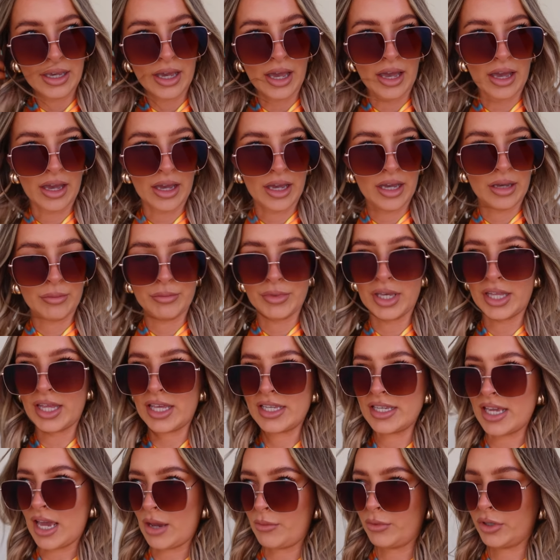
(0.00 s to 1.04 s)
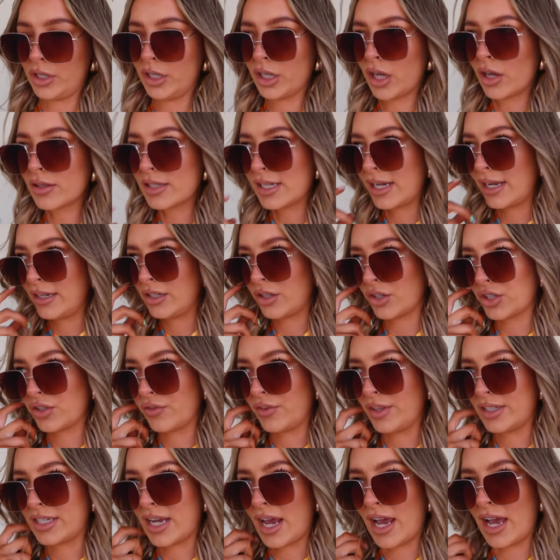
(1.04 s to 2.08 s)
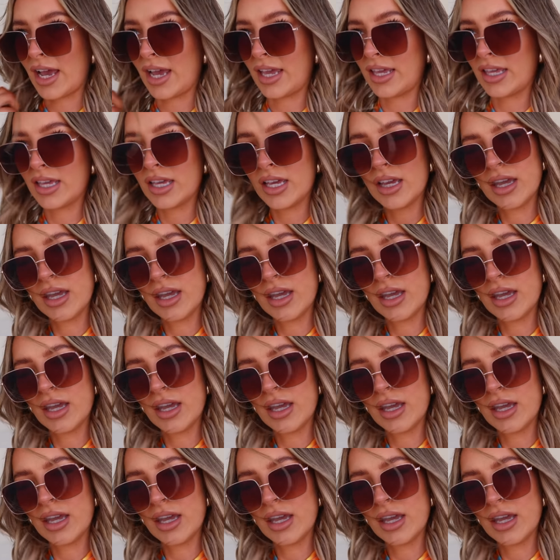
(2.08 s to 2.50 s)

And then yeah, we're gonna go to Lindos for the day